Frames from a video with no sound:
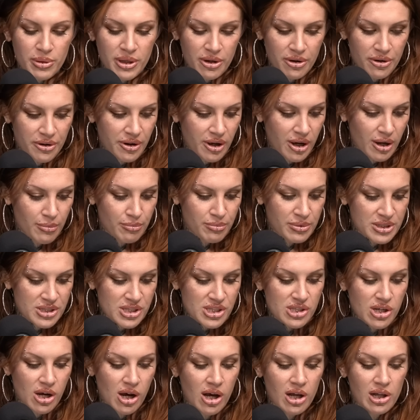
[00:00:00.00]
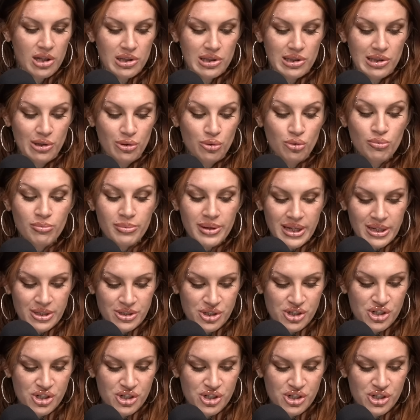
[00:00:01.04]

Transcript: peered up and saw a looming